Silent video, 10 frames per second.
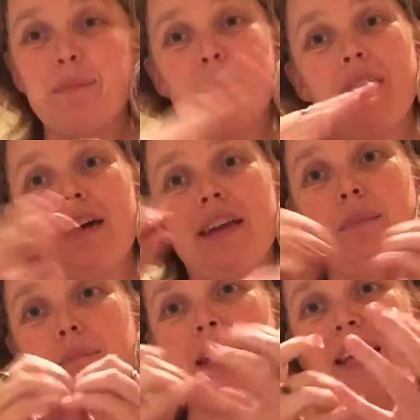But
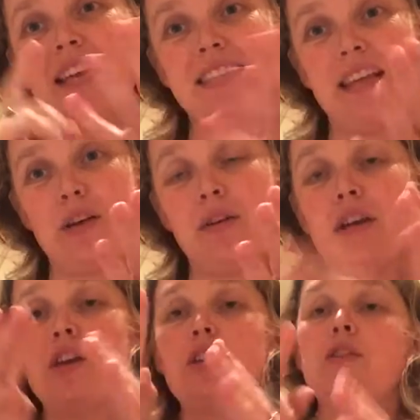in BSL,
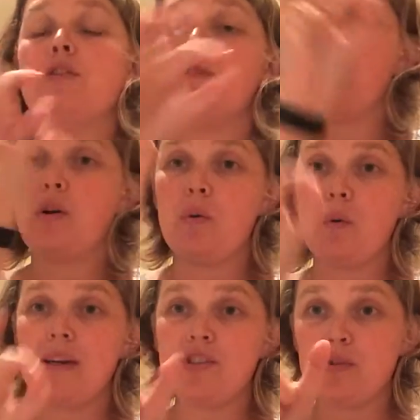you do the
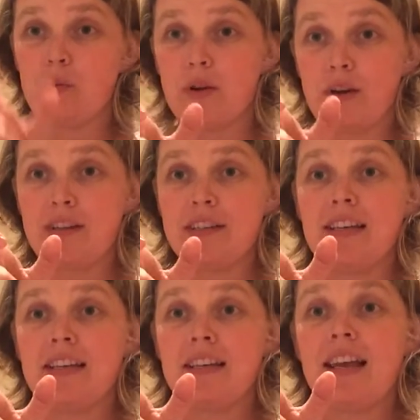question word
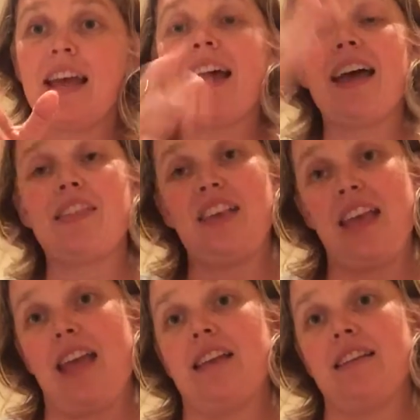at the
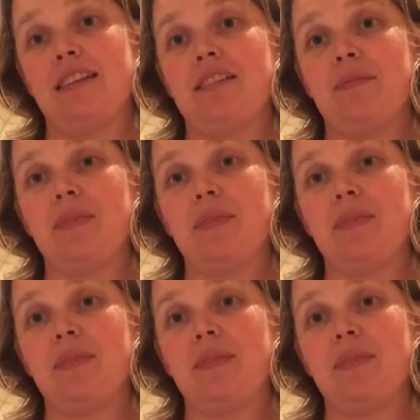end.